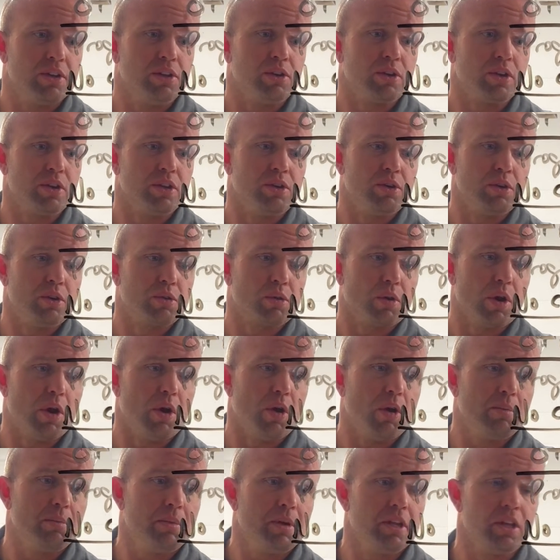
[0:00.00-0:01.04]
you can do
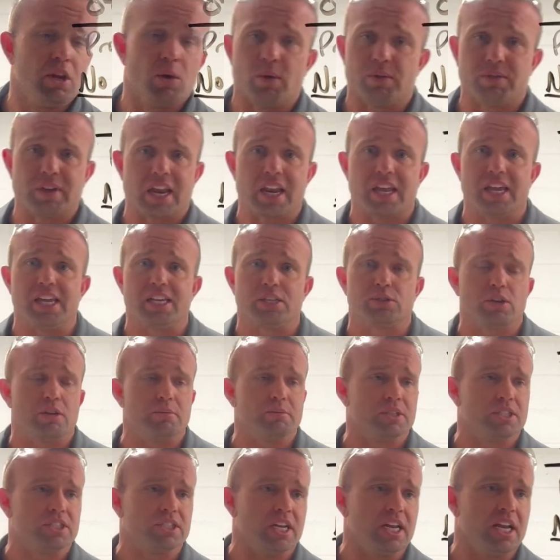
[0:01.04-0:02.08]
chrome, we've got a heat
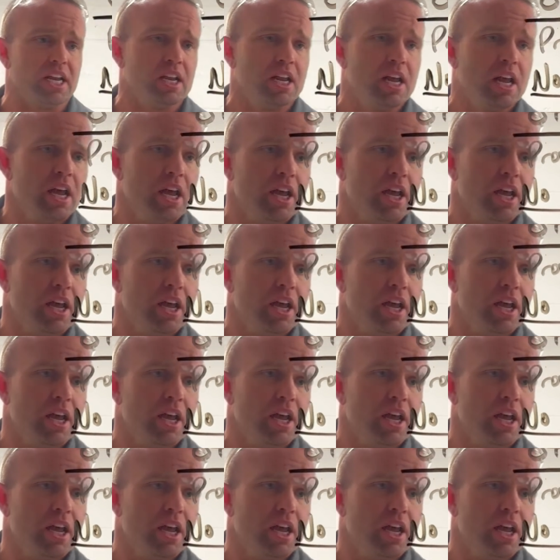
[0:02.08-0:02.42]
treat machine,